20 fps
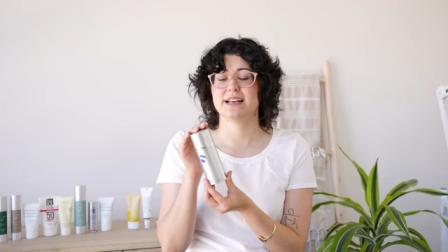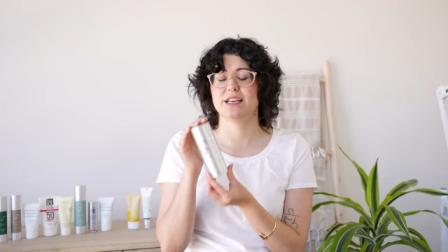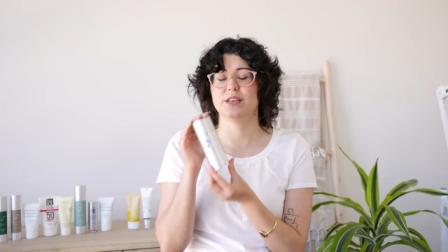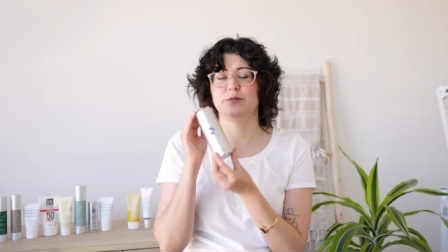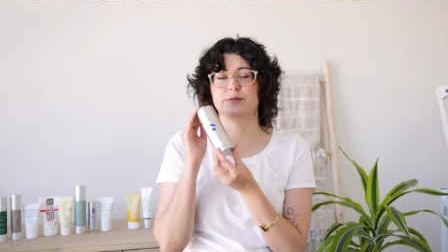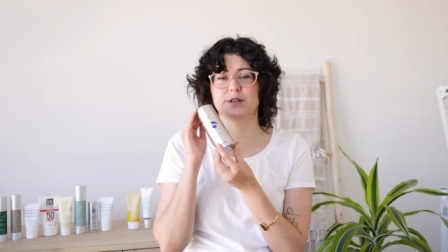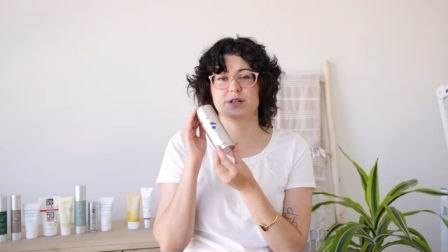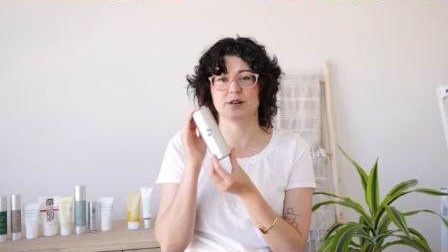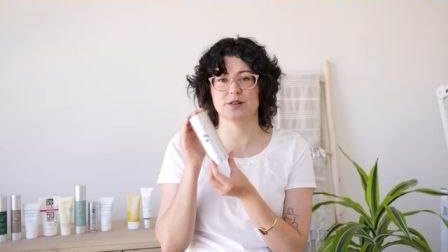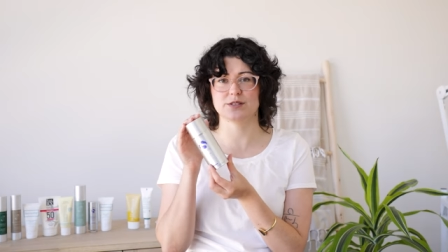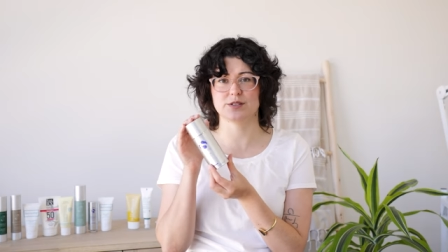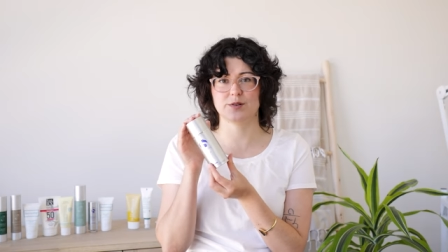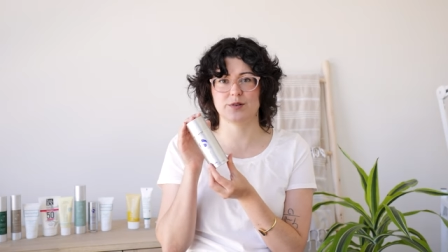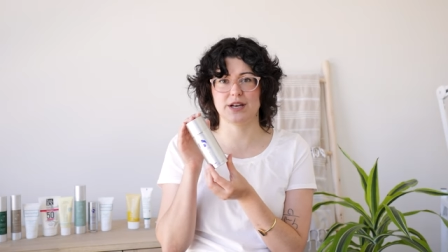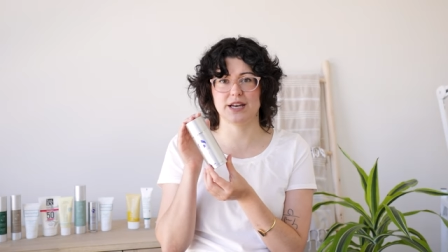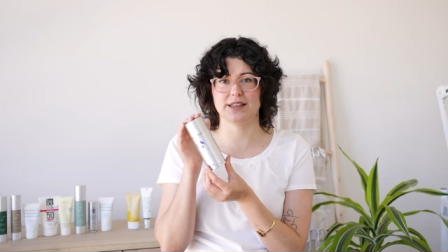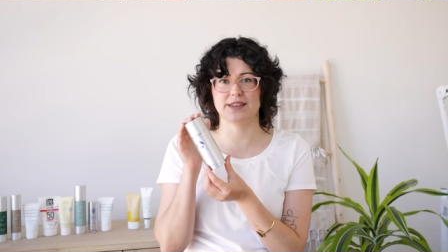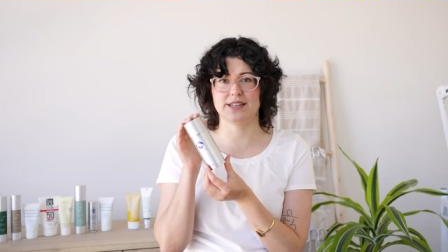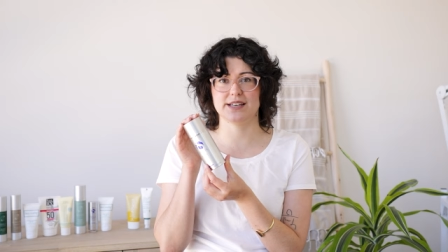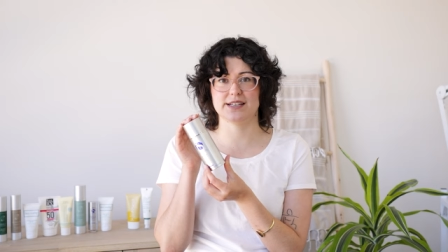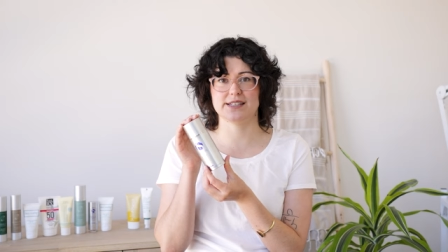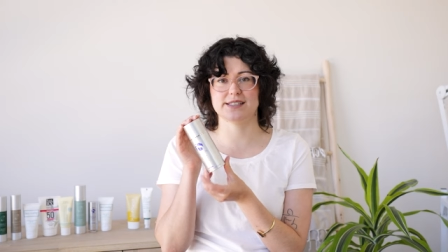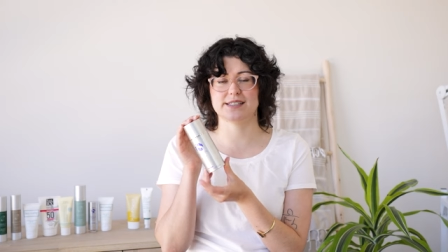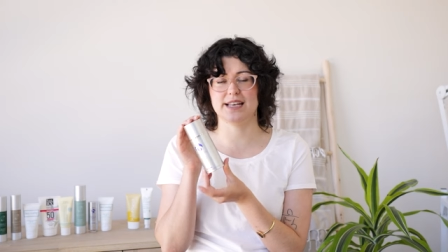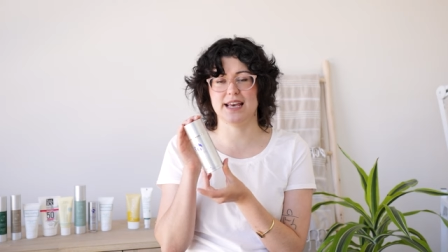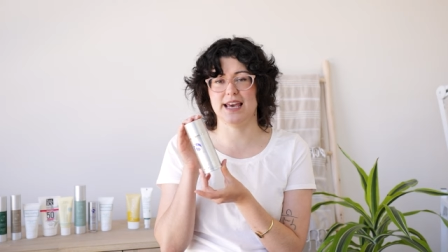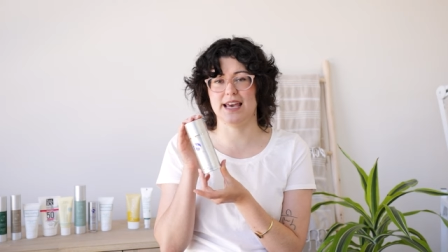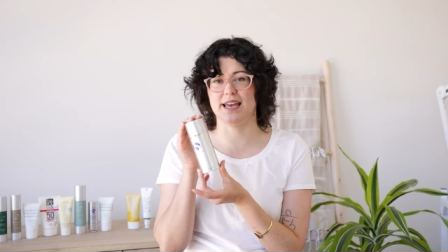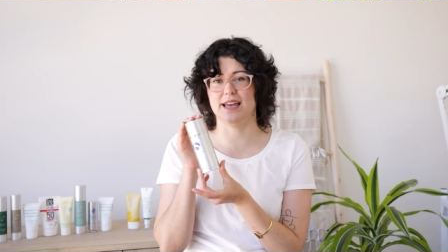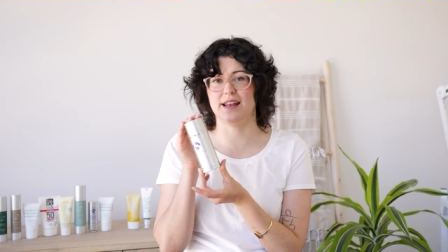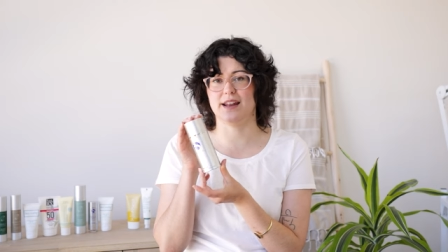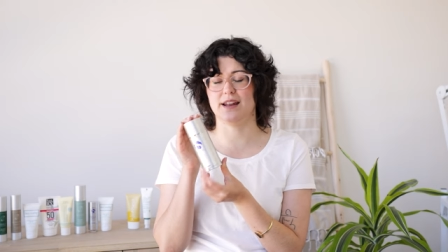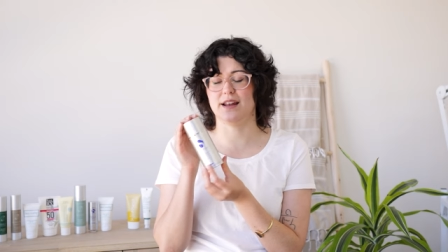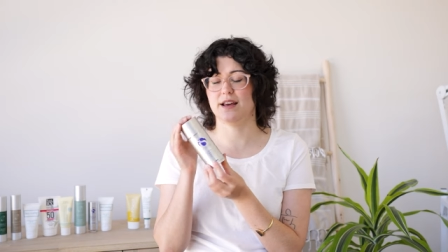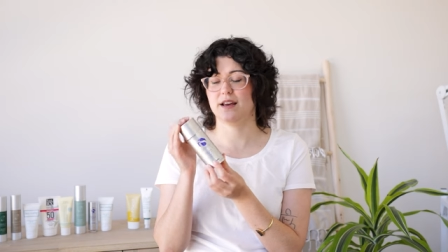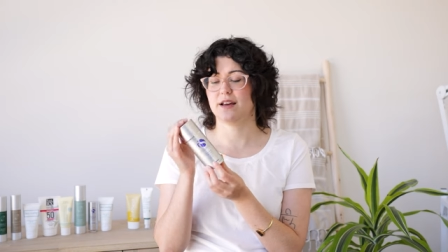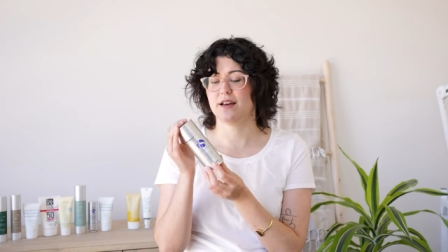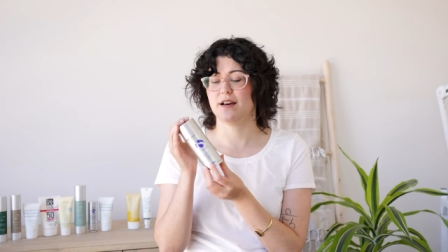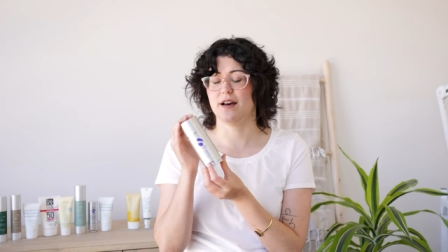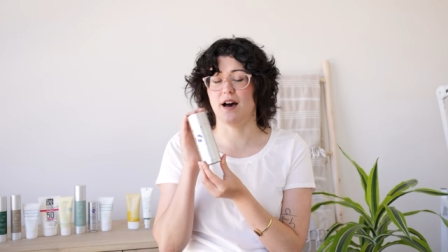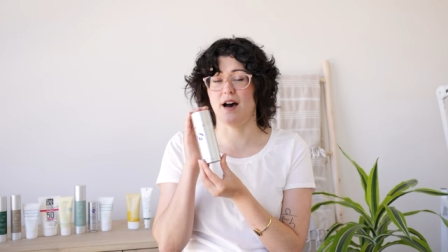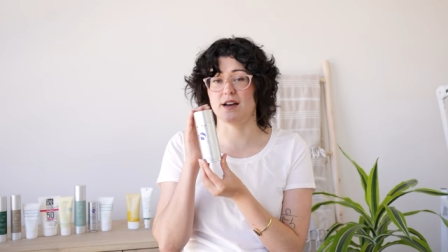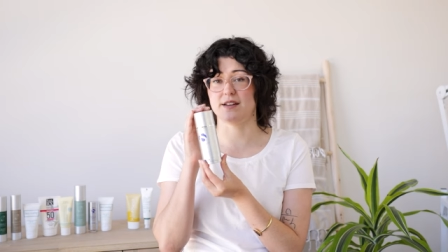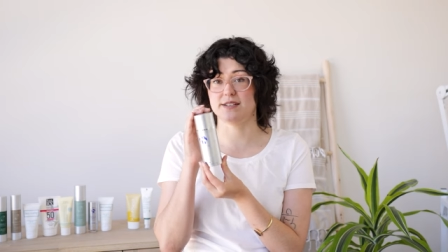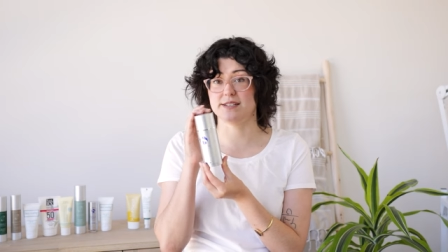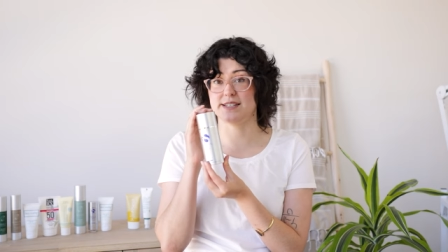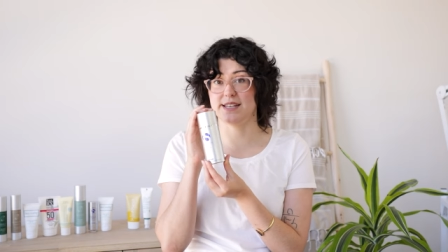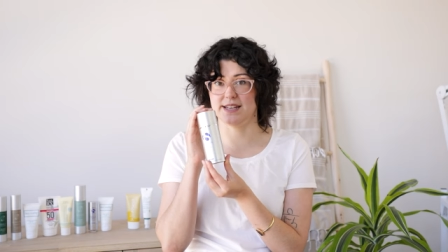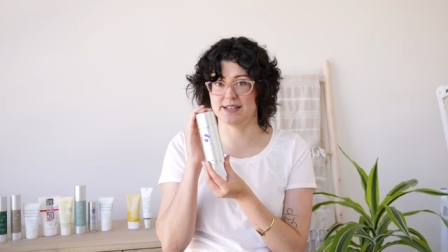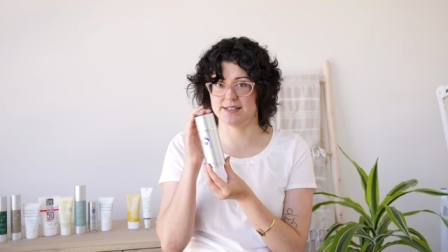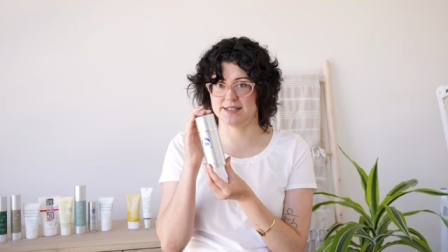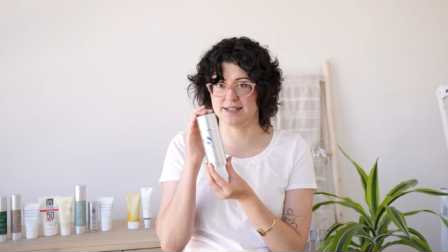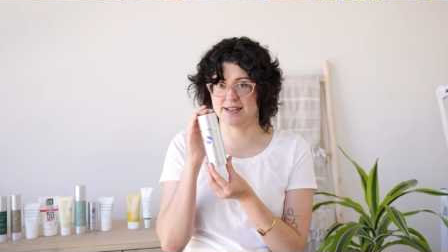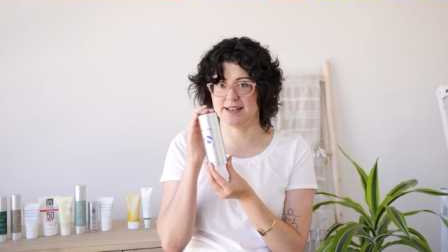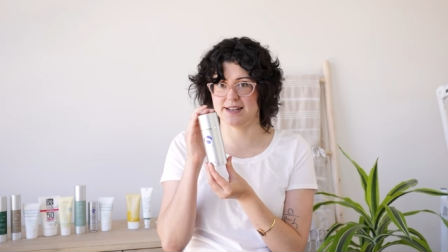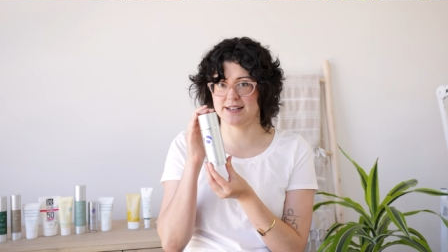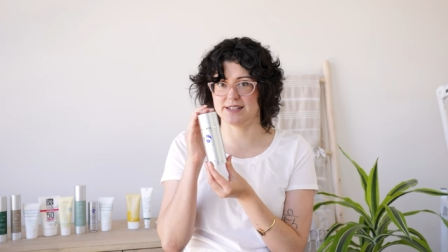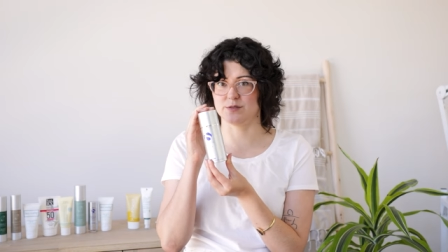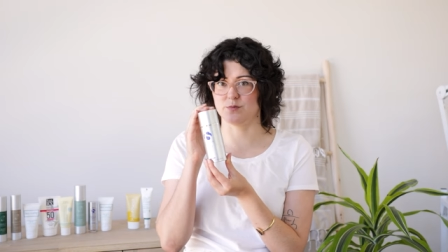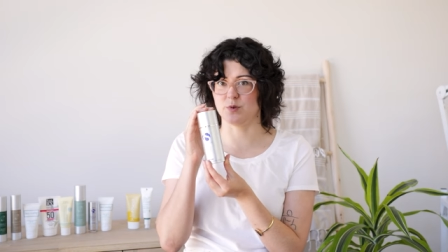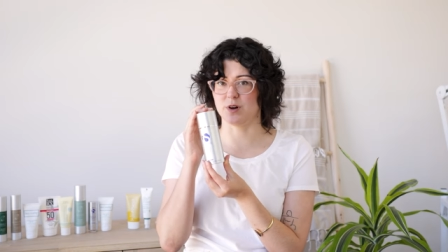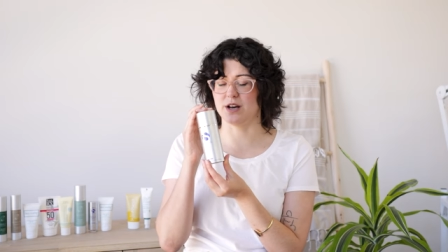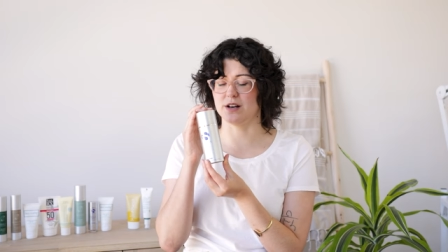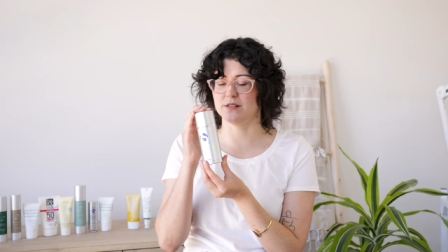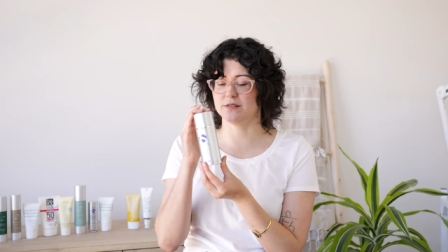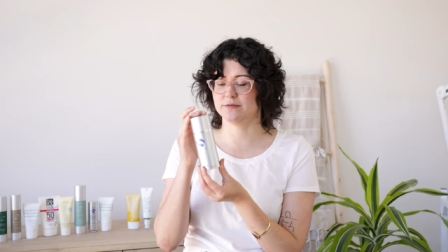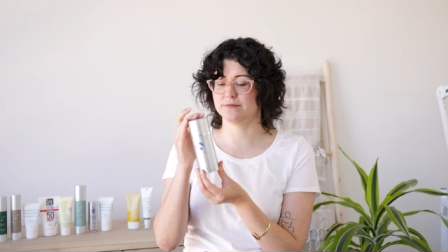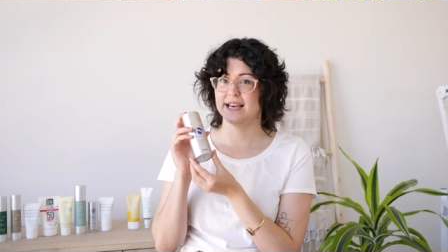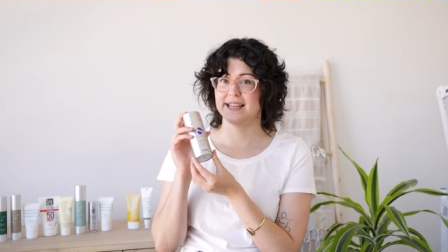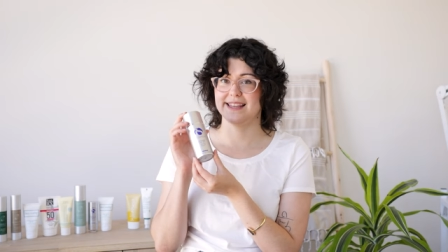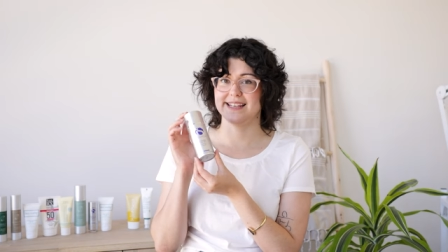You can also get this in untinted as well.